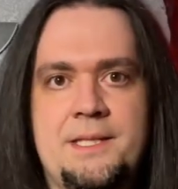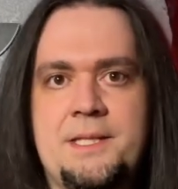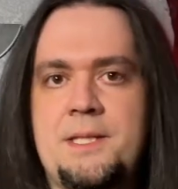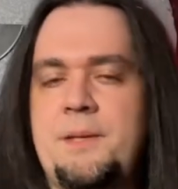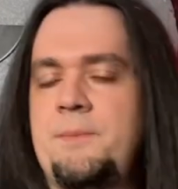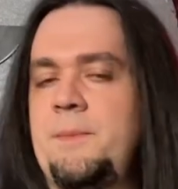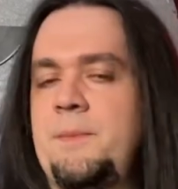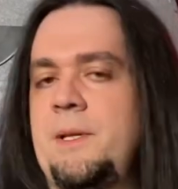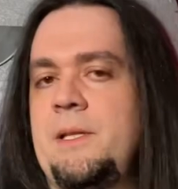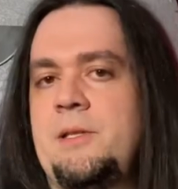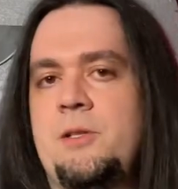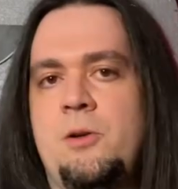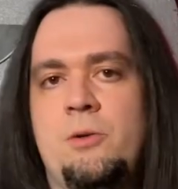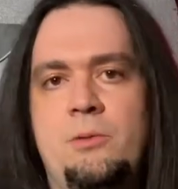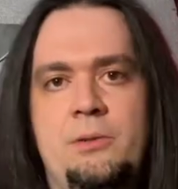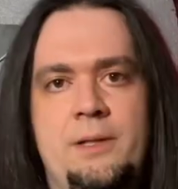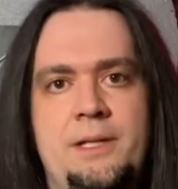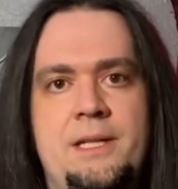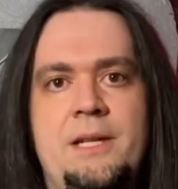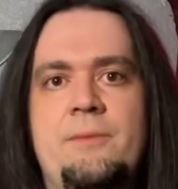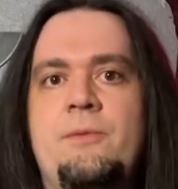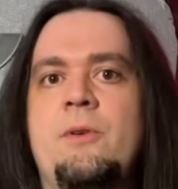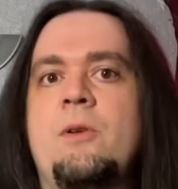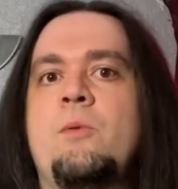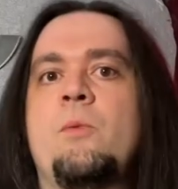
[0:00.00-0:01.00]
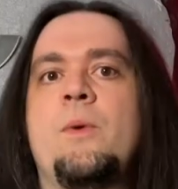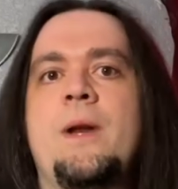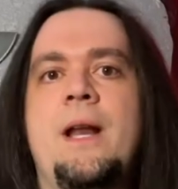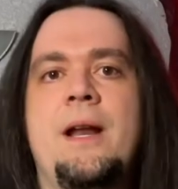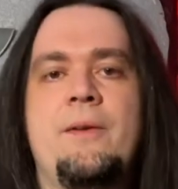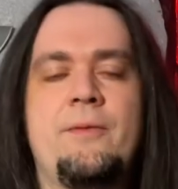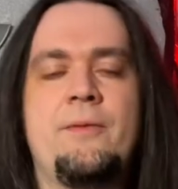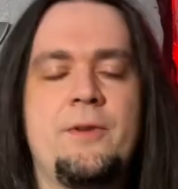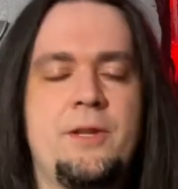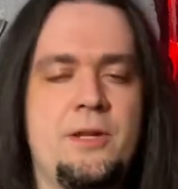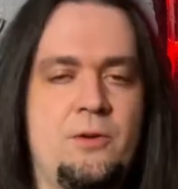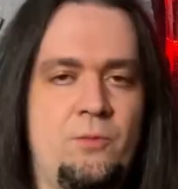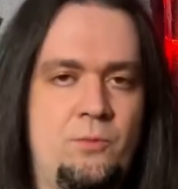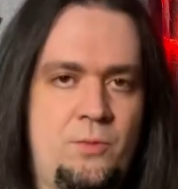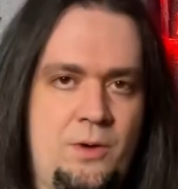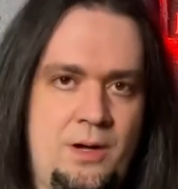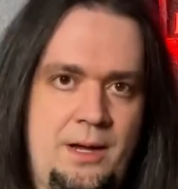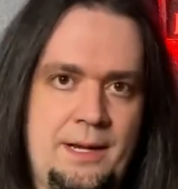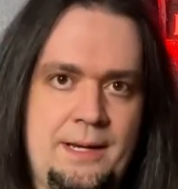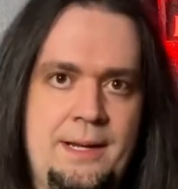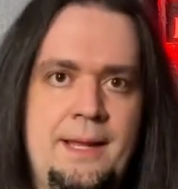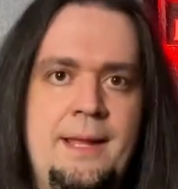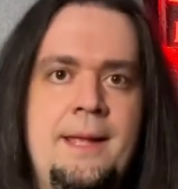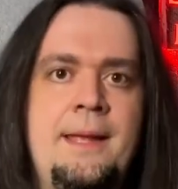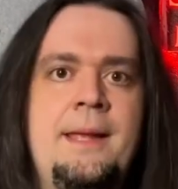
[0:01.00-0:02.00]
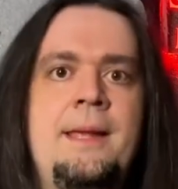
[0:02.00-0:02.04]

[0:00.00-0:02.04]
something totally different, whatever you want.